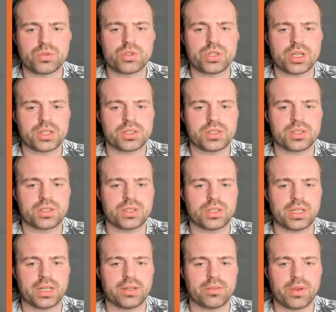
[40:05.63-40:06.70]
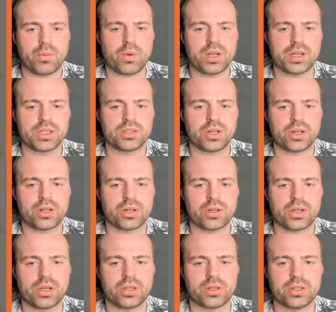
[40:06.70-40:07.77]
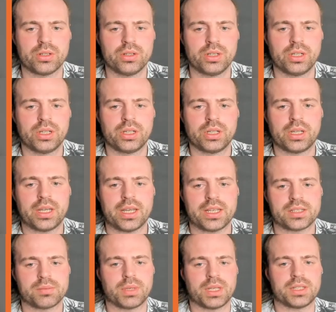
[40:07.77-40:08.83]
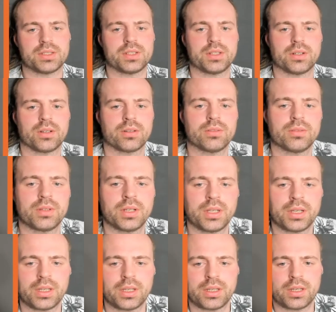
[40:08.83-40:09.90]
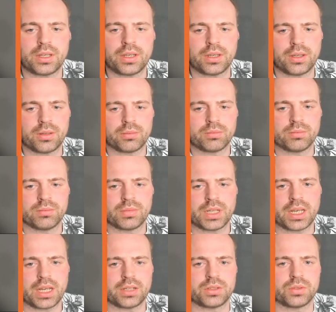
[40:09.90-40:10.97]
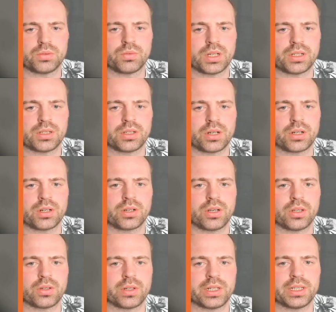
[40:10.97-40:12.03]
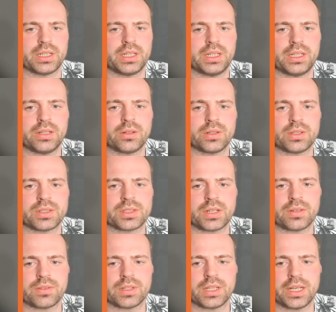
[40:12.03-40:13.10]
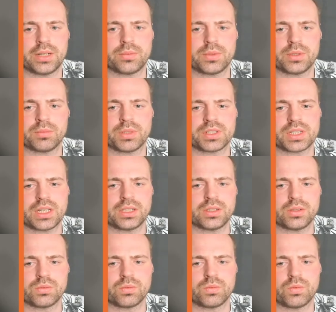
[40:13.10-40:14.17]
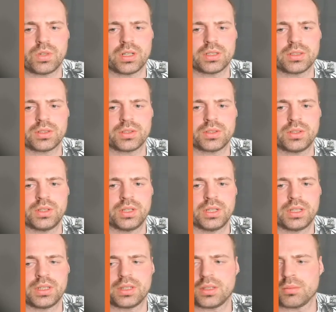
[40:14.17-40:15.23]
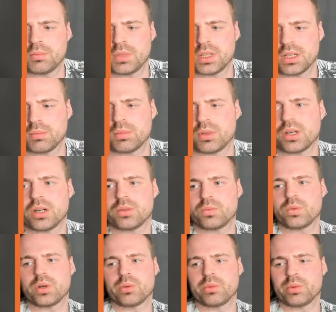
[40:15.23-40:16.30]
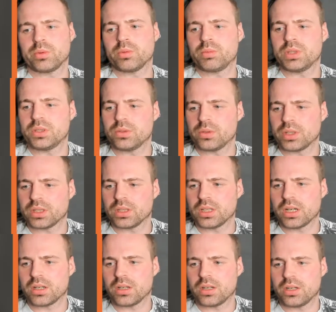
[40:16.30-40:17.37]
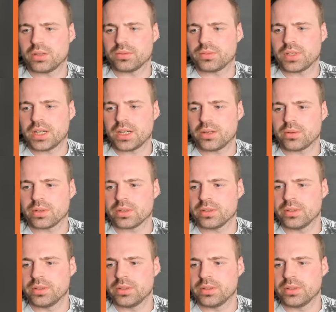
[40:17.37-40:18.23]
just, like if I want a darker color as a base here, I kind of do want darker color in here instead of the light one, because I don't want the middle part where we will be doing a lot of our